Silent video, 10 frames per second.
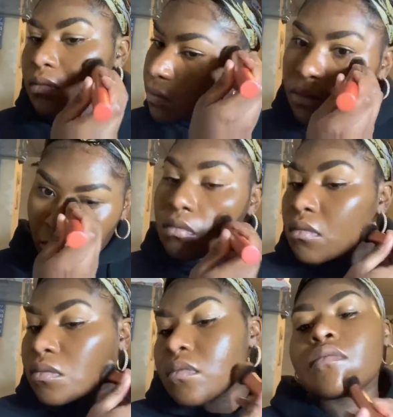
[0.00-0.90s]
So
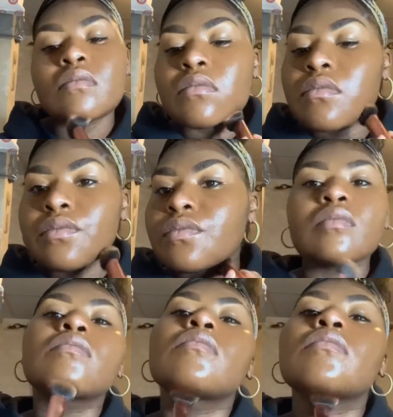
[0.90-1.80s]
now I'm just,
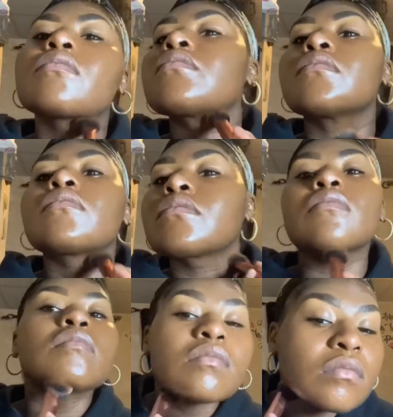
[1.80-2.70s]

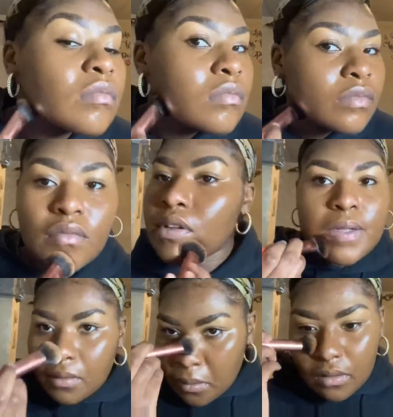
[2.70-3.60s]
obviously putting on my
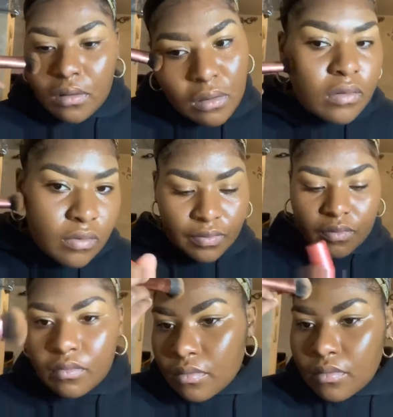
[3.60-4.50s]
foundation.
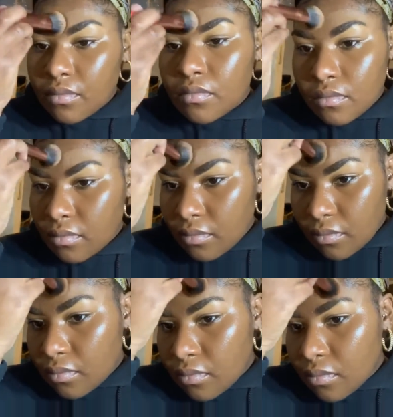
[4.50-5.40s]

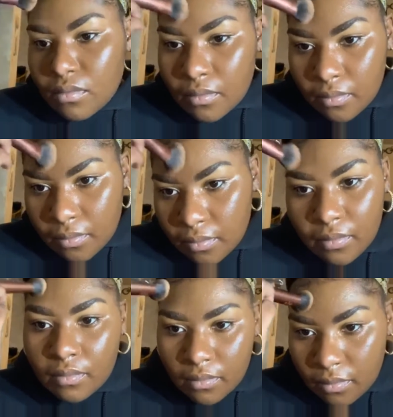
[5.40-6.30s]
I've never
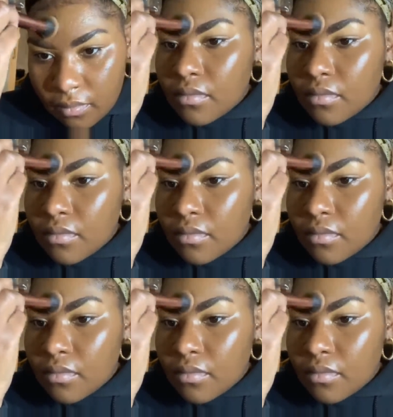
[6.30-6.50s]
used this